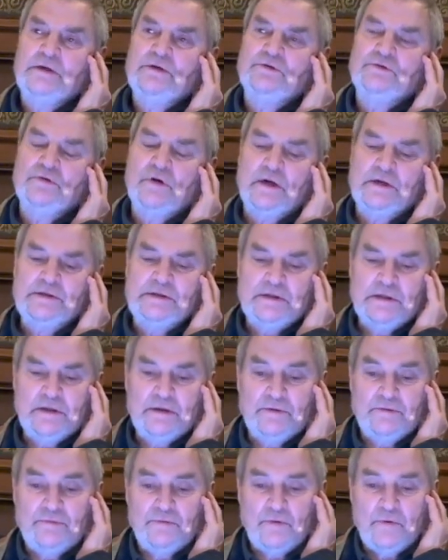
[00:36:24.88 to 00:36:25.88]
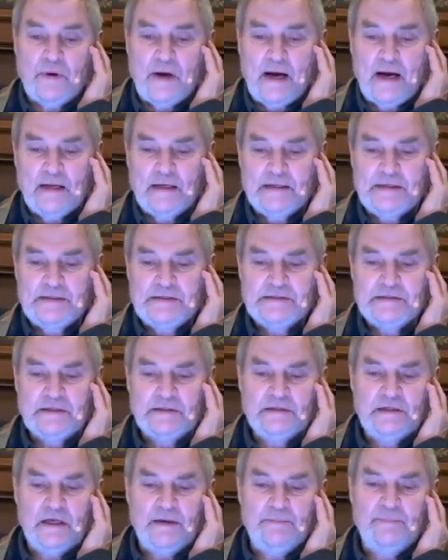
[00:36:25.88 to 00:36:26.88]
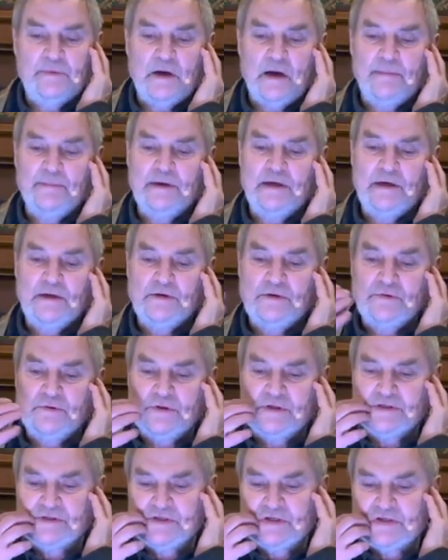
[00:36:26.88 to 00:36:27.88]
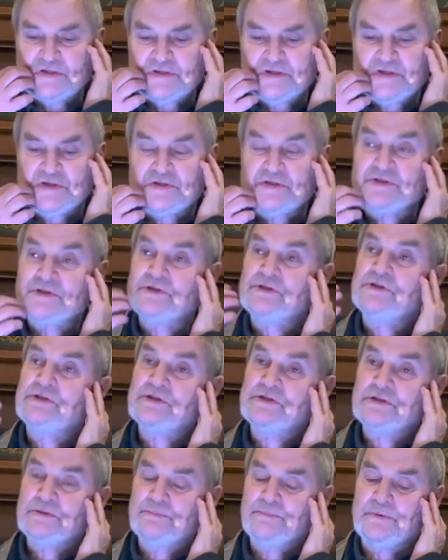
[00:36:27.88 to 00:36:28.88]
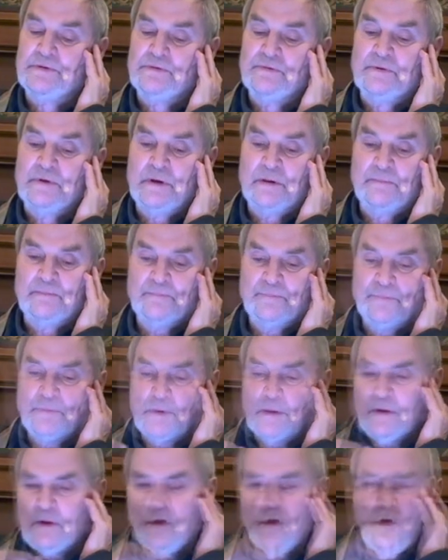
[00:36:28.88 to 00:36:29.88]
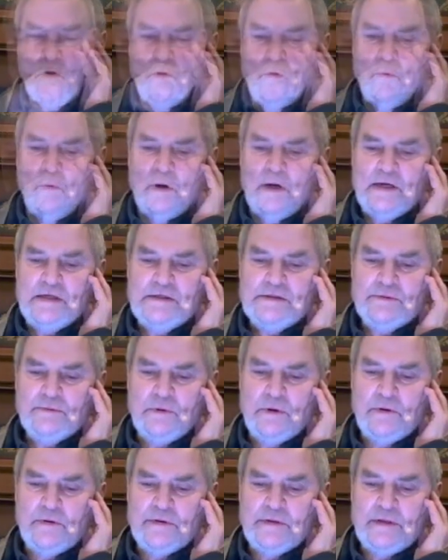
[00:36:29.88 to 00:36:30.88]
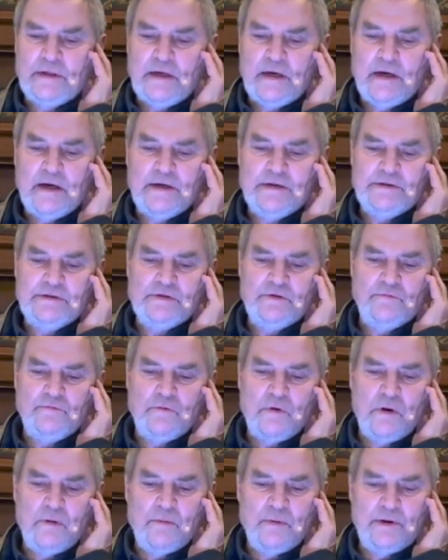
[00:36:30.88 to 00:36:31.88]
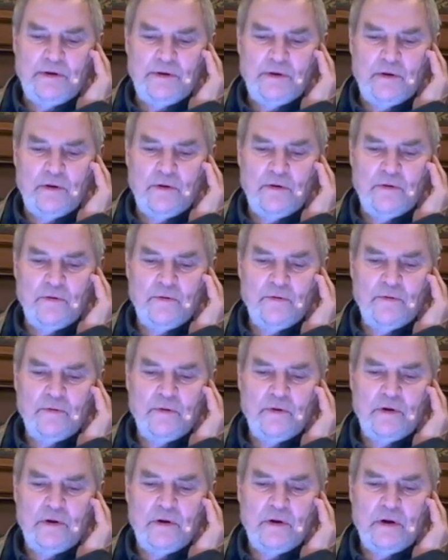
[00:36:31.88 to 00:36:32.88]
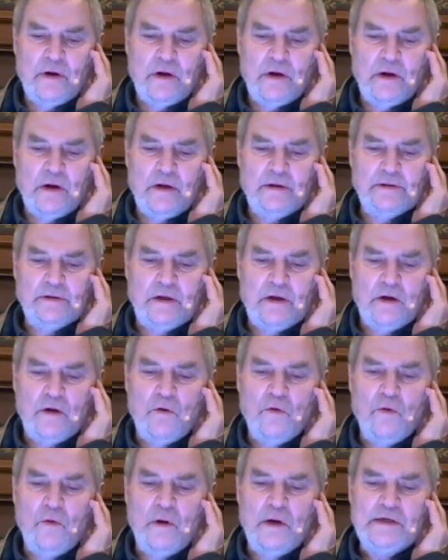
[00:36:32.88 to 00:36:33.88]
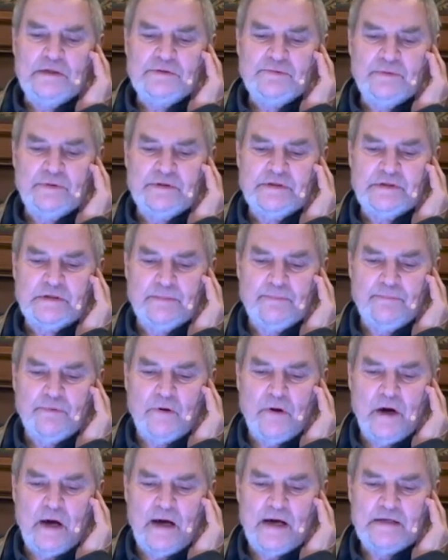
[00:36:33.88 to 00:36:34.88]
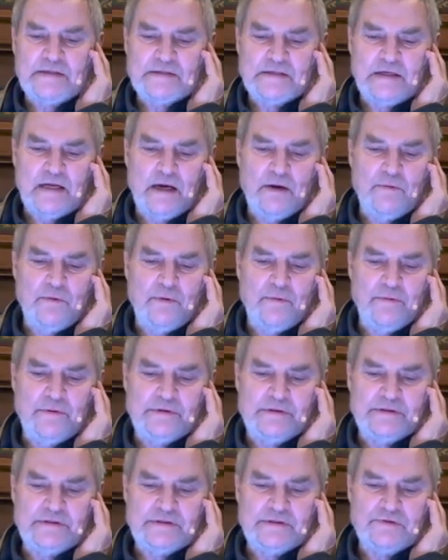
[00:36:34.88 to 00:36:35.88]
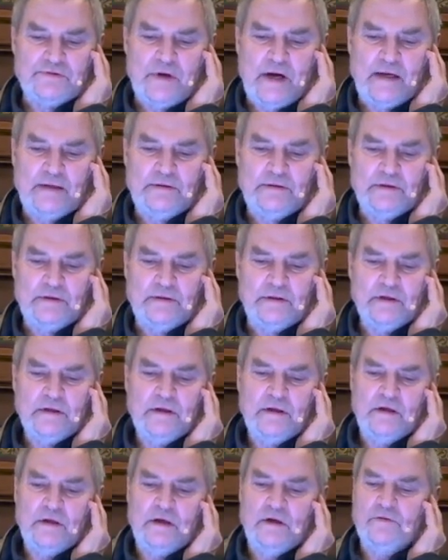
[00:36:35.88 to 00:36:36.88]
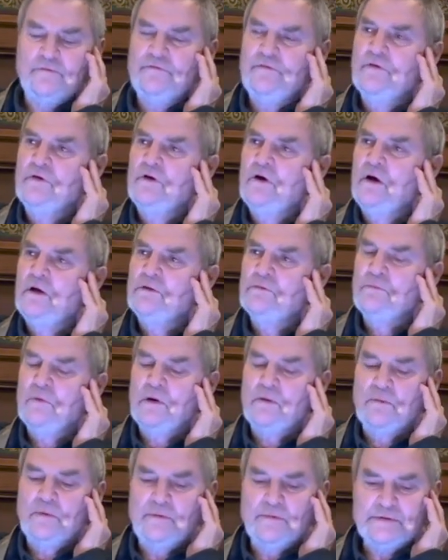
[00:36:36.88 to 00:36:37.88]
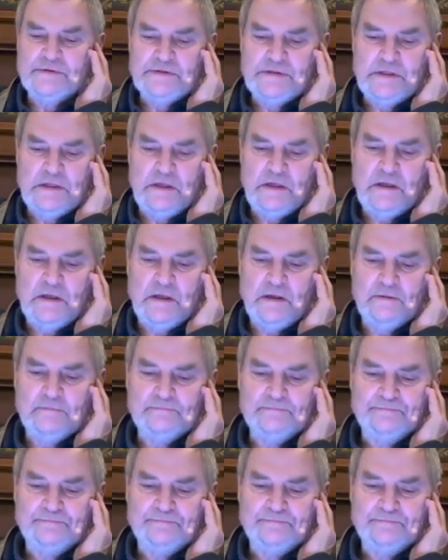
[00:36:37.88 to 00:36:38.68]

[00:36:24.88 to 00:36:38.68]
trudging through alleys that keep coming into existence and disappearing. Always we are at the edge of what we know, and always with surprise at how we were distracted and forgot what we were seeking.